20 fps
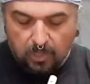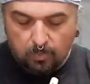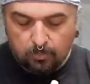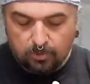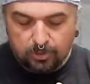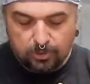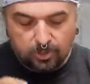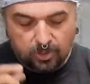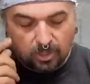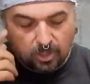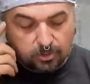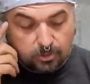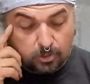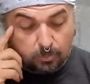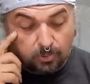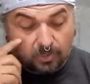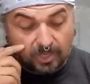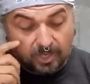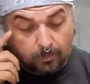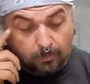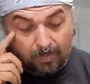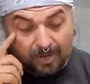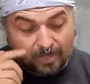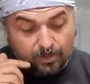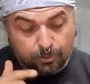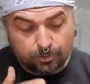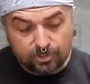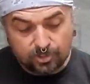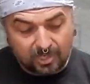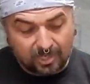But you can also play a
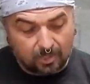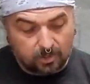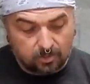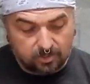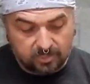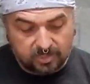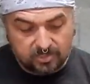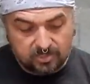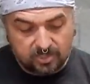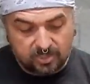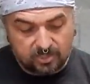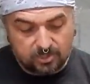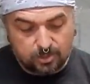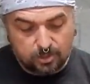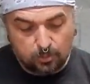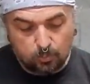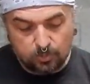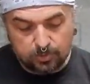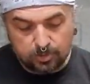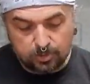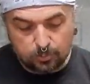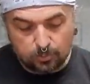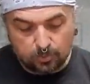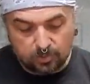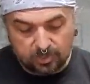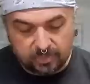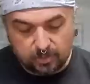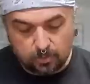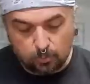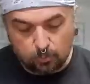major scale on these things too, which is
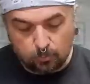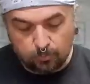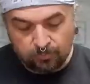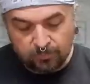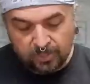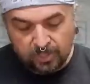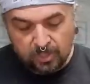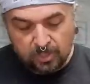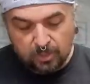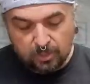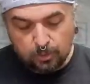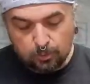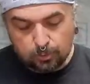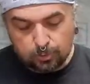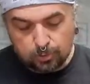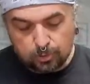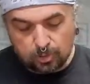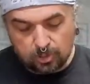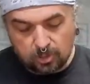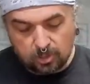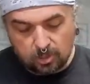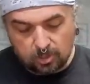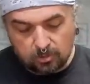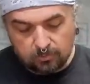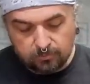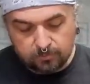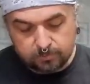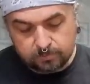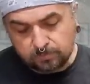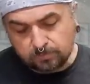really cool. You'll start
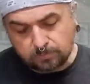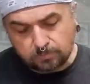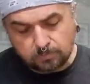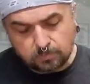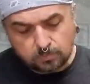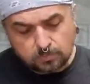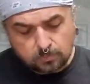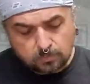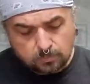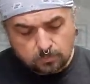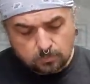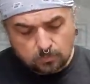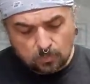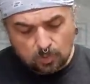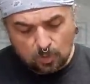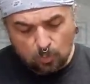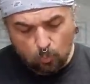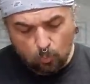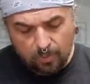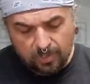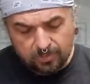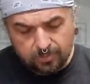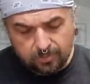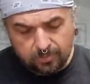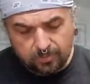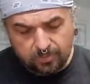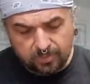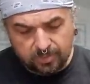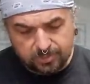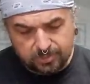off
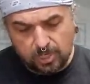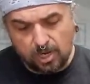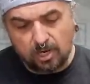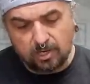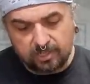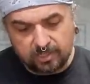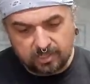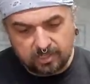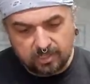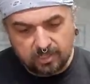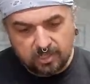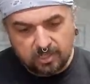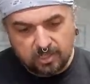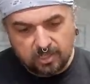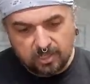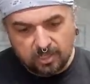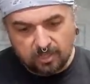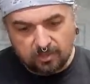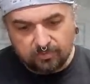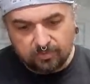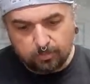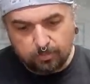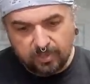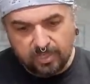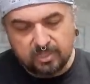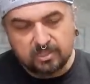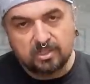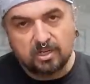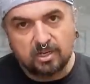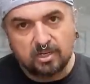with the tonic of the
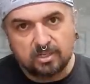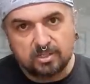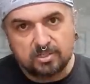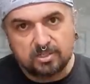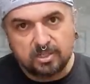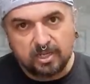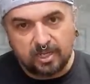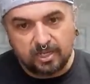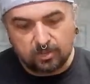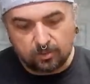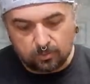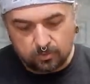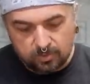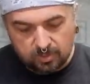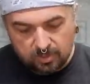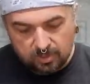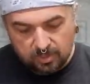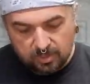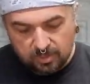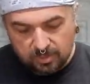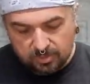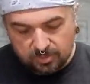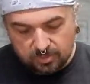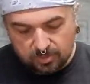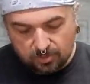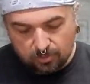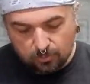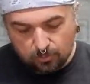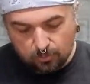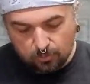pentatonic scale,
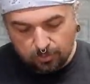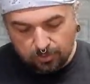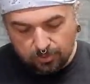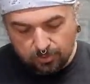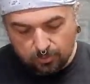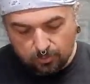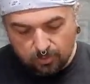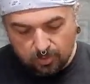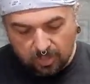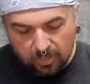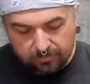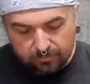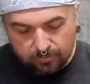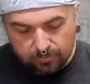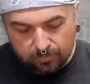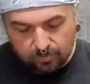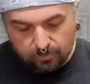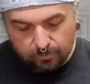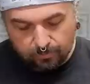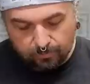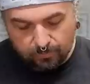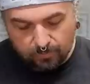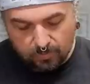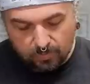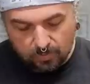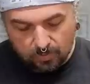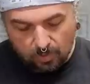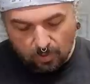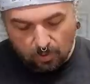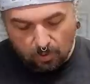so you'll cover
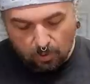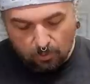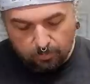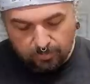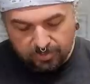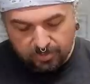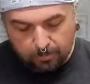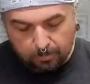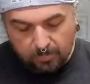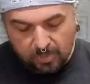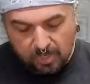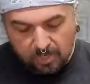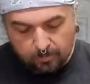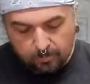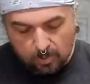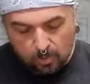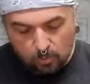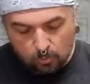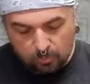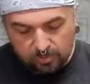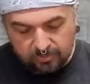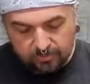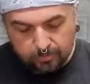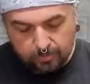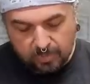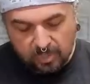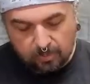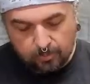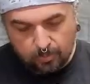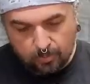all but the bottom hole, leave the
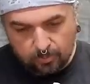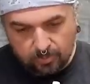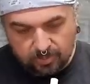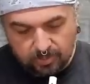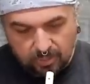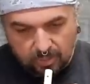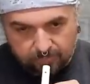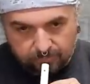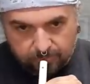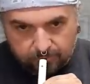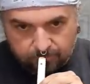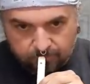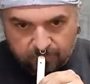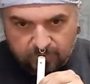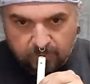bottom hole uncovered,